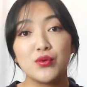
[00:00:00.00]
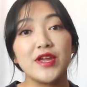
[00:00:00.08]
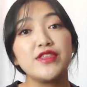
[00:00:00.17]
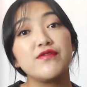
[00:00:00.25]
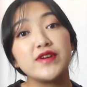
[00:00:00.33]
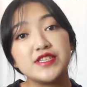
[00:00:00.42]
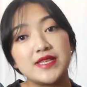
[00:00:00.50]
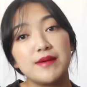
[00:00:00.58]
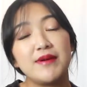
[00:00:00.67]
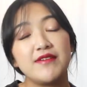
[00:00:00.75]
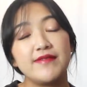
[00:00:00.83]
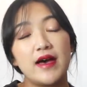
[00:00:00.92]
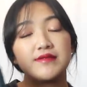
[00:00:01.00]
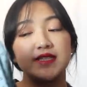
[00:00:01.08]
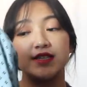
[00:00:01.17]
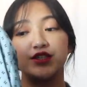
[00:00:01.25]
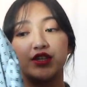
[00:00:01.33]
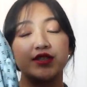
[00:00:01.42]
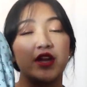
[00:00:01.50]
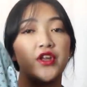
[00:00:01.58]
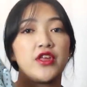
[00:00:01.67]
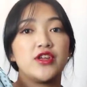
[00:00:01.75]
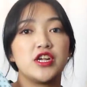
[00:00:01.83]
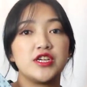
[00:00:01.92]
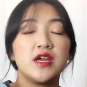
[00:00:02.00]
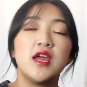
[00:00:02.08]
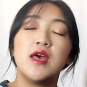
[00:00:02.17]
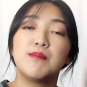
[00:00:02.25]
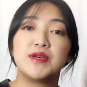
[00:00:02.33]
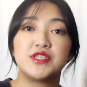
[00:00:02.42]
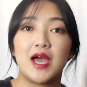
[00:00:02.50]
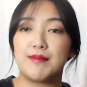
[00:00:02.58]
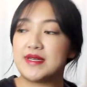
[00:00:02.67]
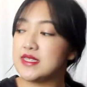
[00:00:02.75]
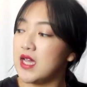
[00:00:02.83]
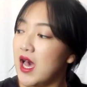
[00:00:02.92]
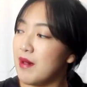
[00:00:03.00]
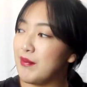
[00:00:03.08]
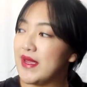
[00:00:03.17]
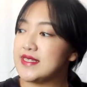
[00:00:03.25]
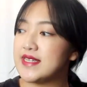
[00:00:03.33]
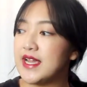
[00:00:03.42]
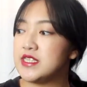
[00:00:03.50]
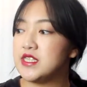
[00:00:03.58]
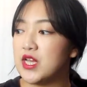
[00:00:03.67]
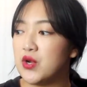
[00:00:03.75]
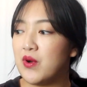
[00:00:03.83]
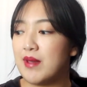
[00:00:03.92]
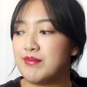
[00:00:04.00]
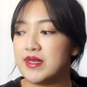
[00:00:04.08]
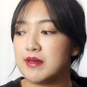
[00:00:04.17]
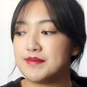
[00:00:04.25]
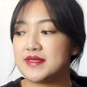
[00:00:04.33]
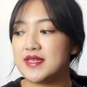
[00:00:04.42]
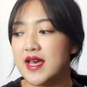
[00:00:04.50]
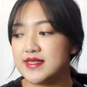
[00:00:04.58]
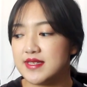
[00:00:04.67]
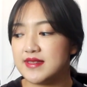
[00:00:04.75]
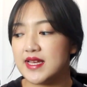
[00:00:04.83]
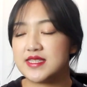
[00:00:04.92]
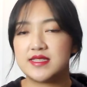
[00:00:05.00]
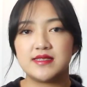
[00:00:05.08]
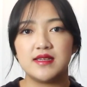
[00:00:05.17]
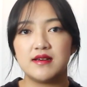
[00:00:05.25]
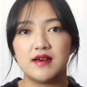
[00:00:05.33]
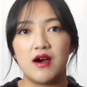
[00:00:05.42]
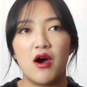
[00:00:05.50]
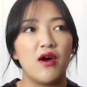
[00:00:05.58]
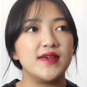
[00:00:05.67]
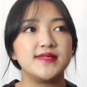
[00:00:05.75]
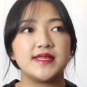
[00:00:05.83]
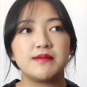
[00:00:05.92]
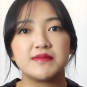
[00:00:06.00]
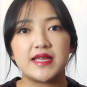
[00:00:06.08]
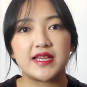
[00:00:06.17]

Right, the first top I found is just another pajama top, and I know I've been obsessed and that's all it seems